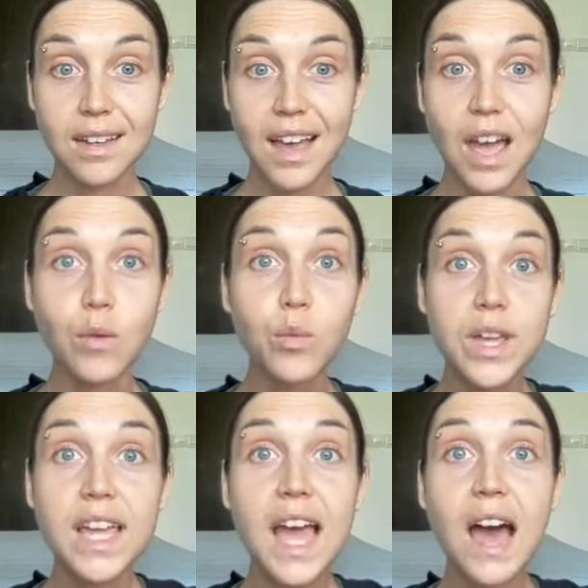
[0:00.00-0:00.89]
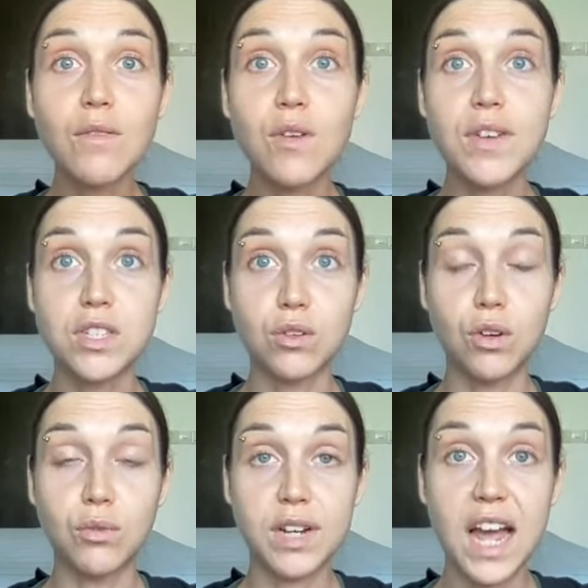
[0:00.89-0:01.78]
And we have a
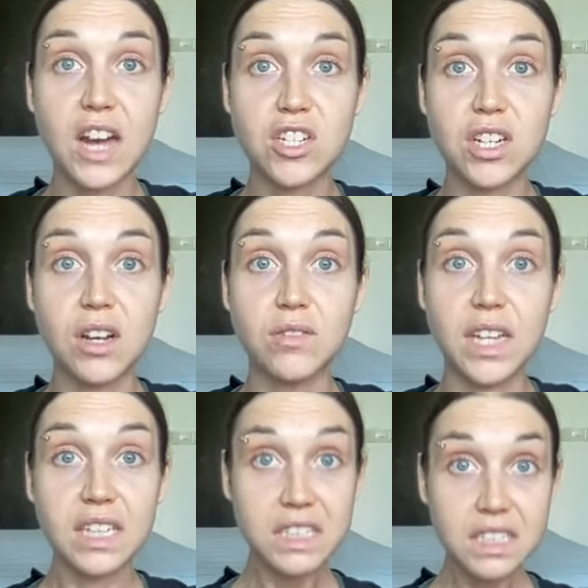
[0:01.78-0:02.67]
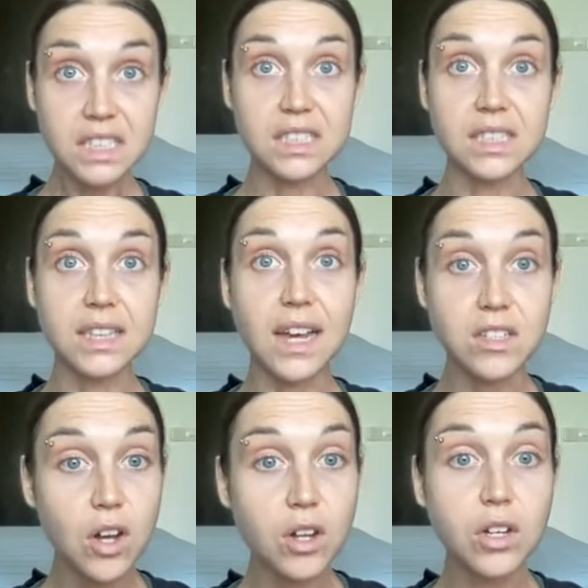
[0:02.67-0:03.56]
visceral reaction of like, "Ugh, that's
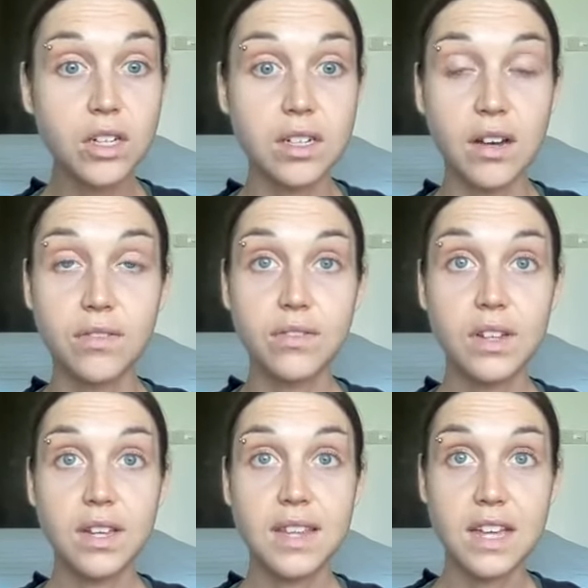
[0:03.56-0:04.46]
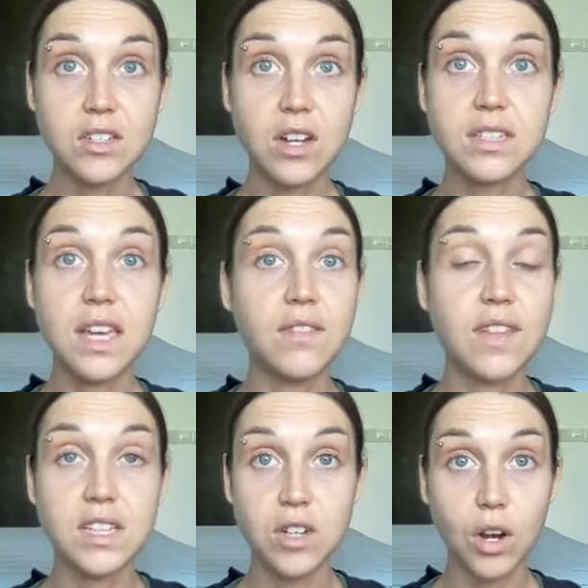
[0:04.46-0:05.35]
not good enough." That's not safe.
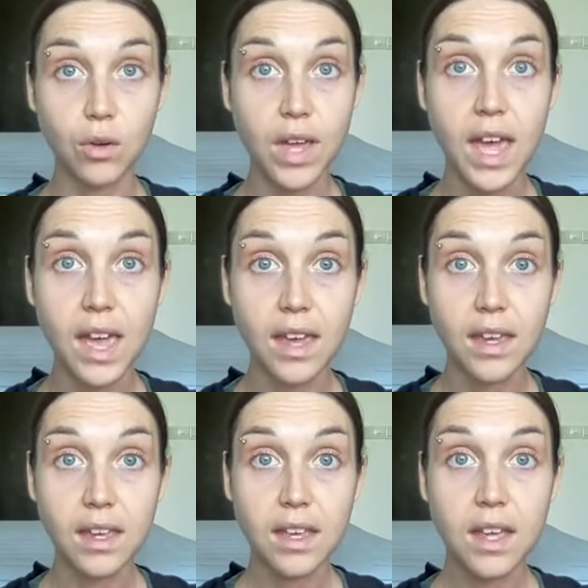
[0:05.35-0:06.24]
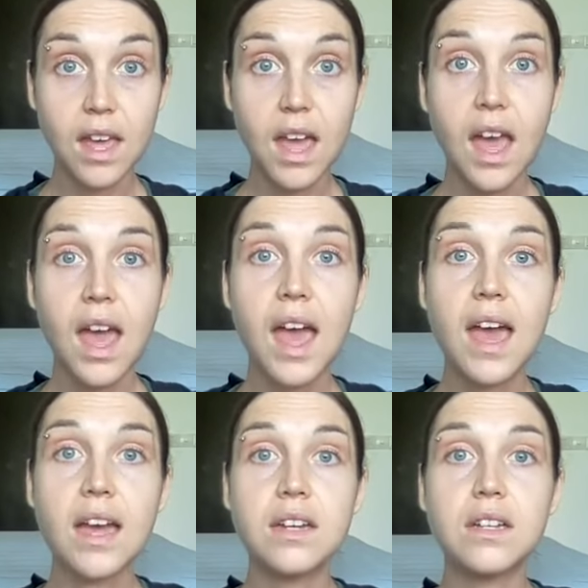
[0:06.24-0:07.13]
That's not okay.
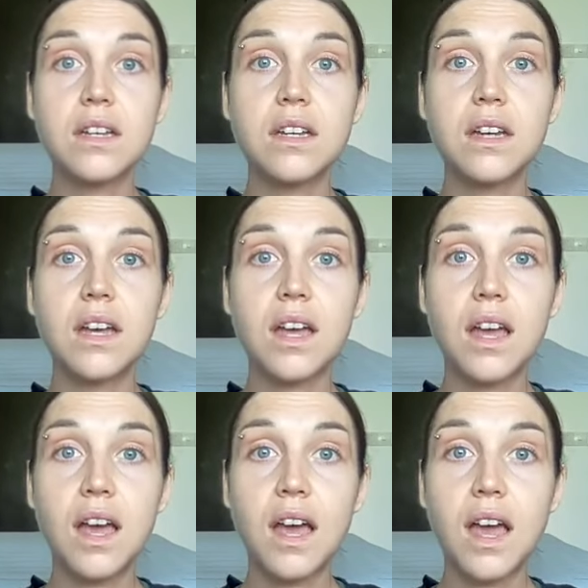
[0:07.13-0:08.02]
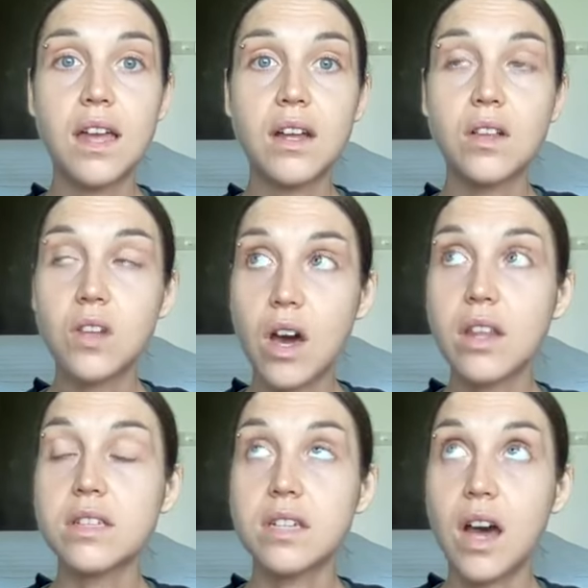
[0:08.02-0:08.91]
And and a lot
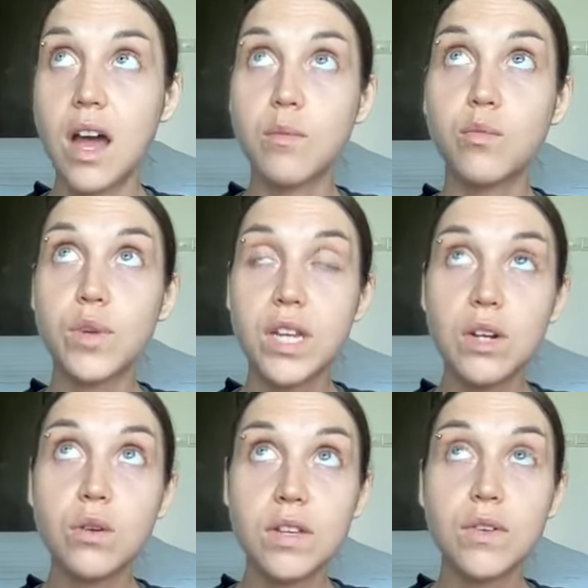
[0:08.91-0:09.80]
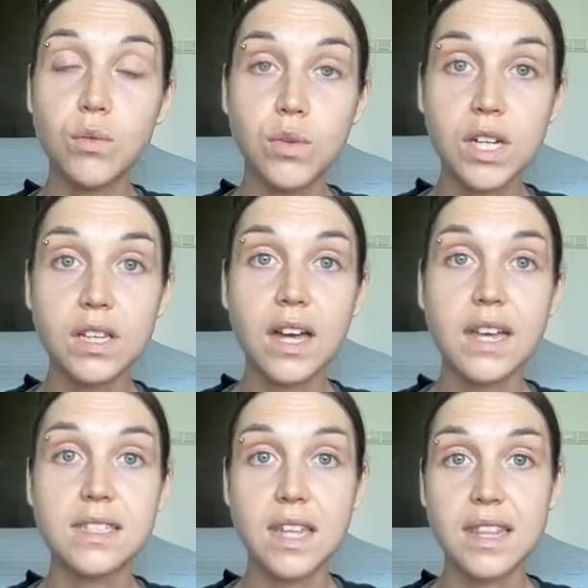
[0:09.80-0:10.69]
of the time we don't even
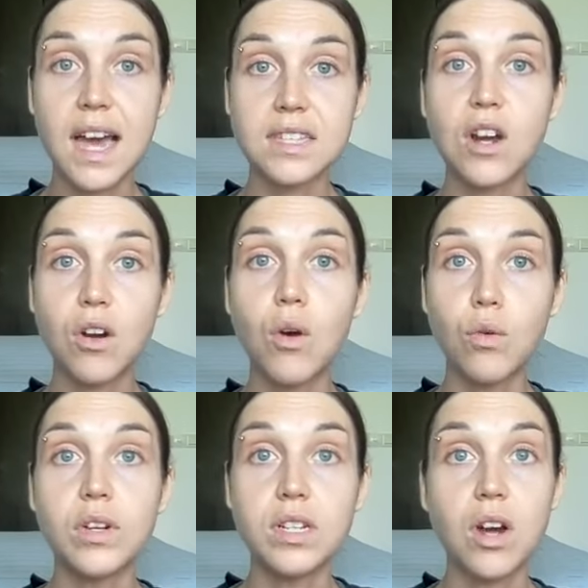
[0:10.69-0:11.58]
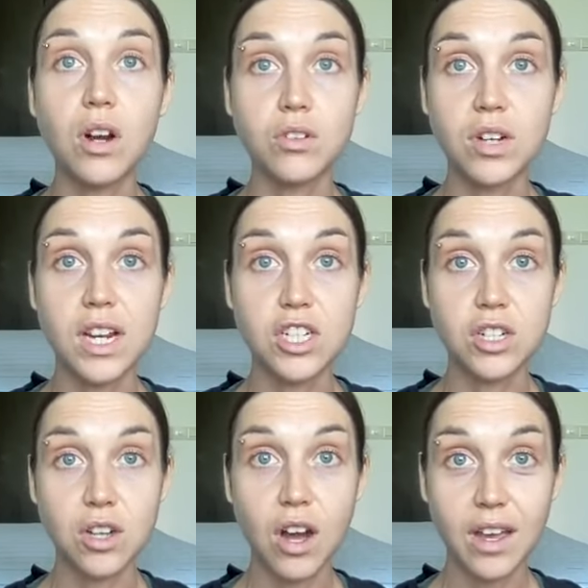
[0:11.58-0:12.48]
realize that that's our own
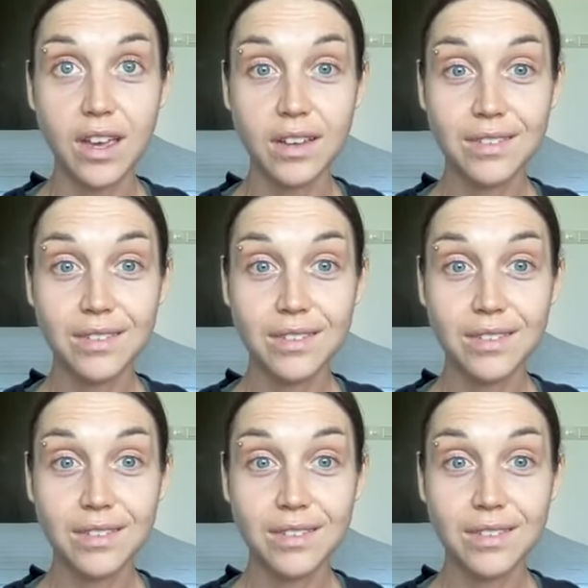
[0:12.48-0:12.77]
indoctrination talking.